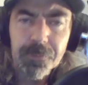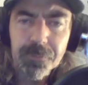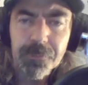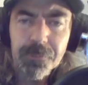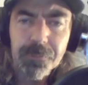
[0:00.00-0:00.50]

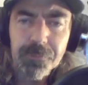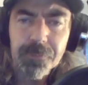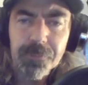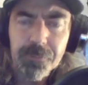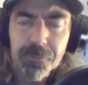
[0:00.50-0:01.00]

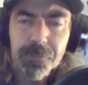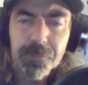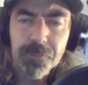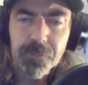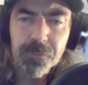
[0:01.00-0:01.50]

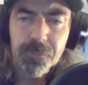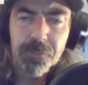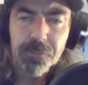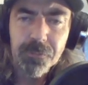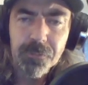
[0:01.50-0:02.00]

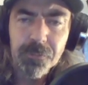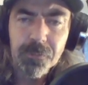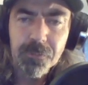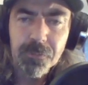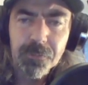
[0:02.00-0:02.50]

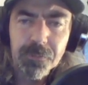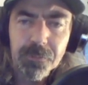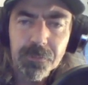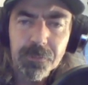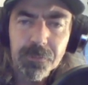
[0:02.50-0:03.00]

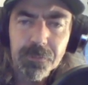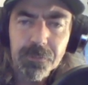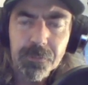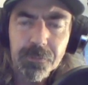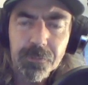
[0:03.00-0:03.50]
(silent)